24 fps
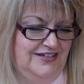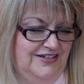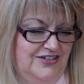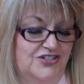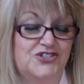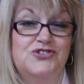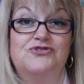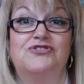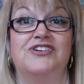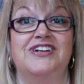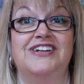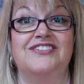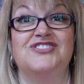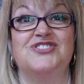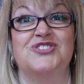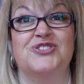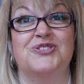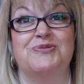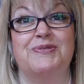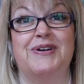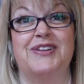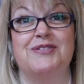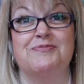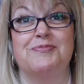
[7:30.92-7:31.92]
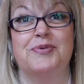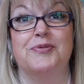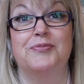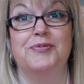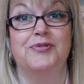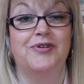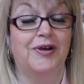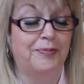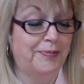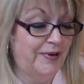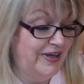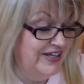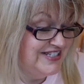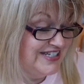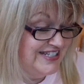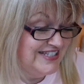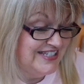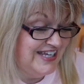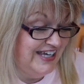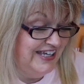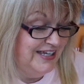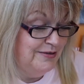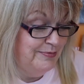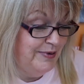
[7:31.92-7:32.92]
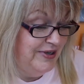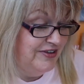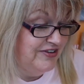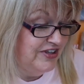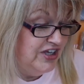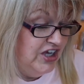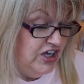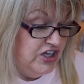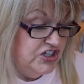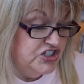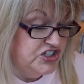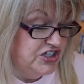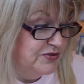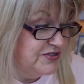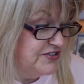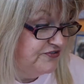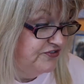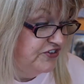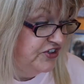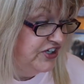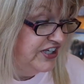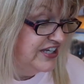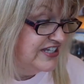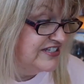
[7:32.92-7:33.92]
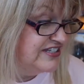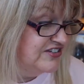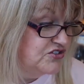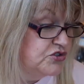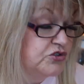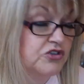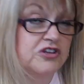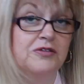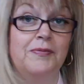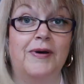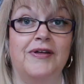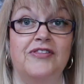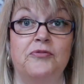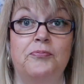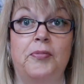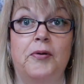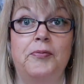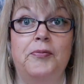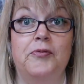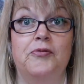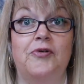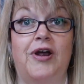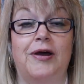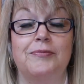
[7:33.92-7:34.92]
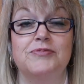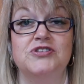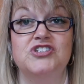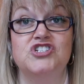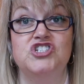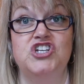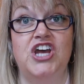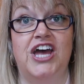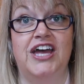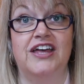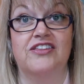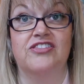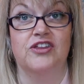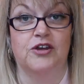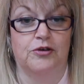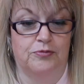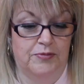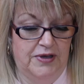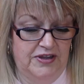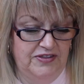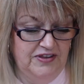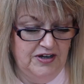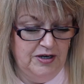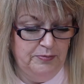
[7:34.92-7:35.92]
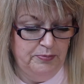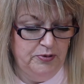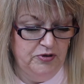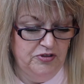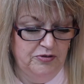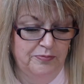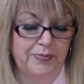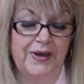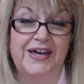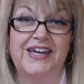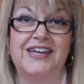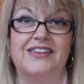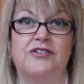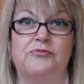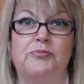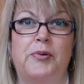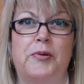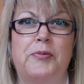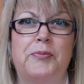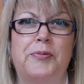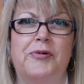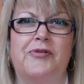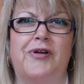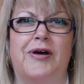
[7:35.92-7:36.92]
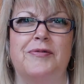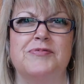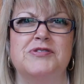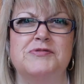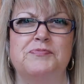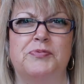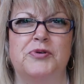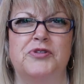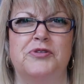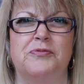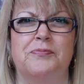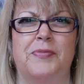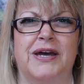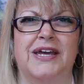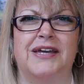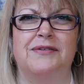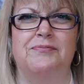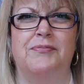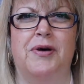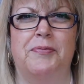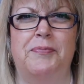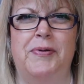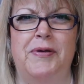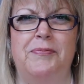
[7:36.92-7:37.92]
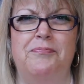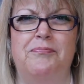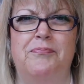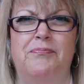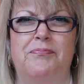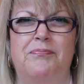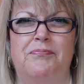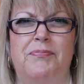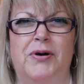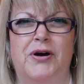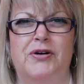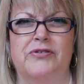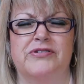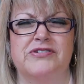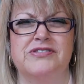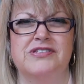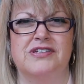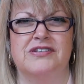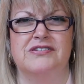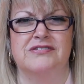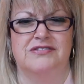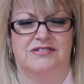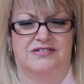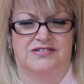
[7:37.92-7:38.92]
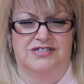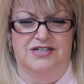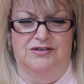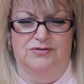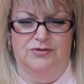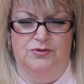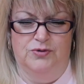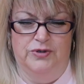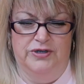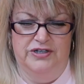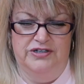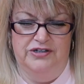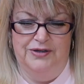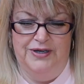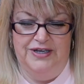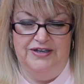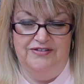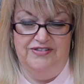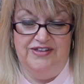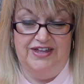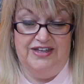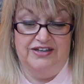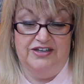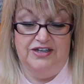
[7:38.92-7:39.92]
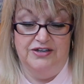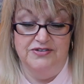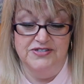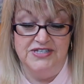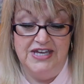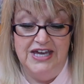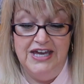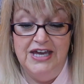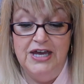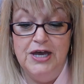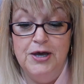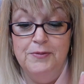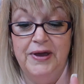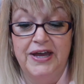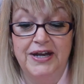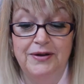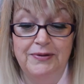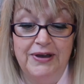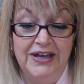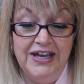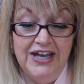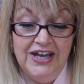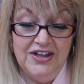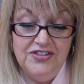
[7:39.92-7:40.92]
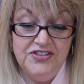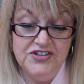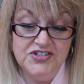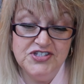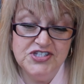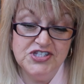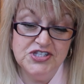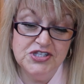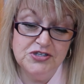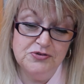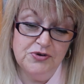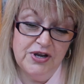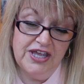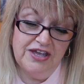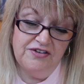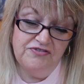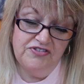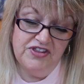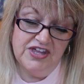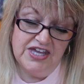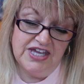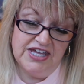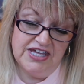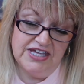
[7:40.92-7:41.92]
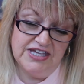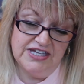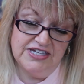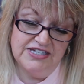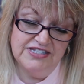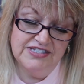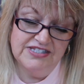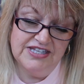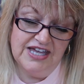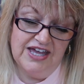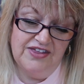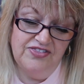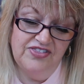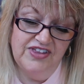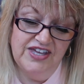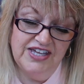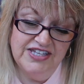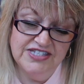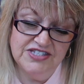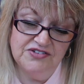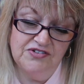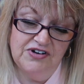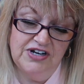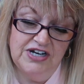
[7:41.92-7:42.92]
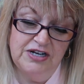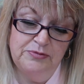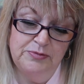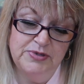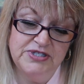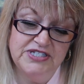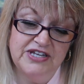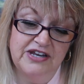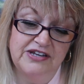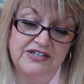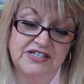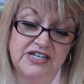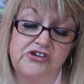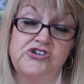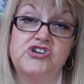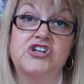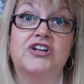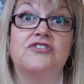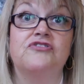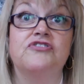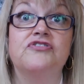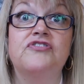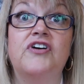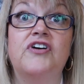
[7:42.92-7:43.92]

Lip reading: I should really took them out of the bubble wrap. I did take them out. Do you know what's funny is I took them out of the bubble wrap to check them and then I put them back in the bubble wrap to put them back in my pin box. I don't quite know how that goes. But anyway, there's three of these and these are a limited edition of